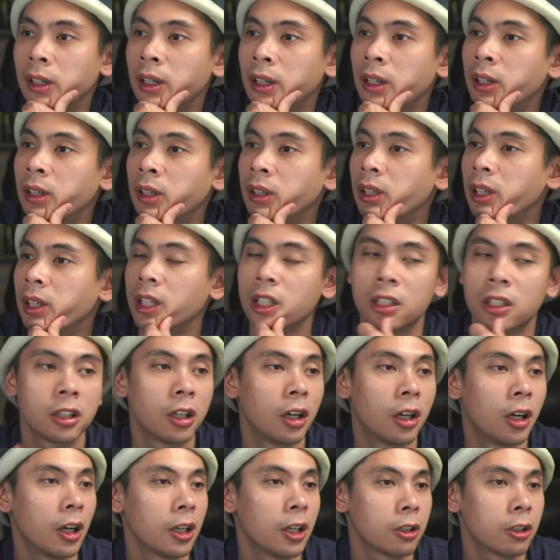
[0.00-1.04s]
In
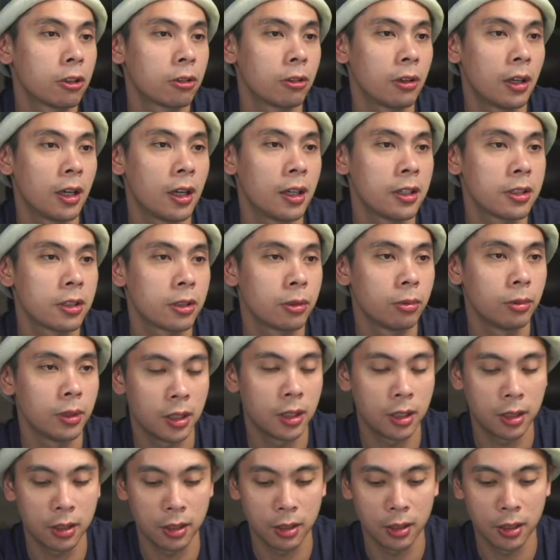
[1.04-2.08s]
contrast
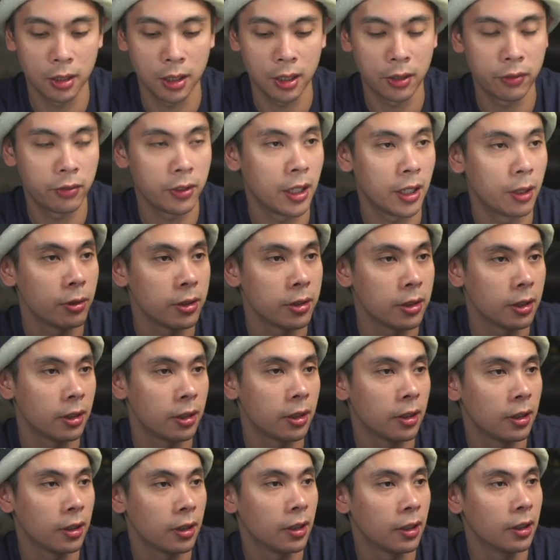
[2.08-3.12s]
with the, I forget, was it
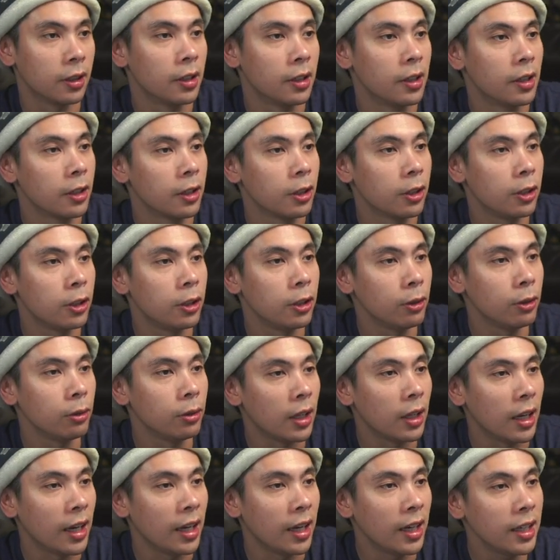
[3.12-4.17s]
the
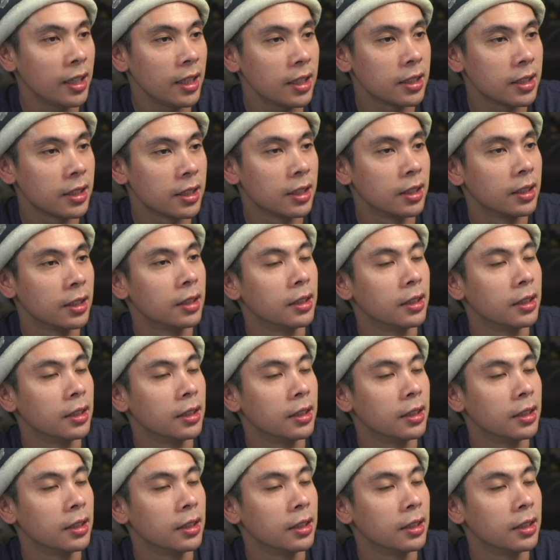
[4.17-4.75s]
Q8?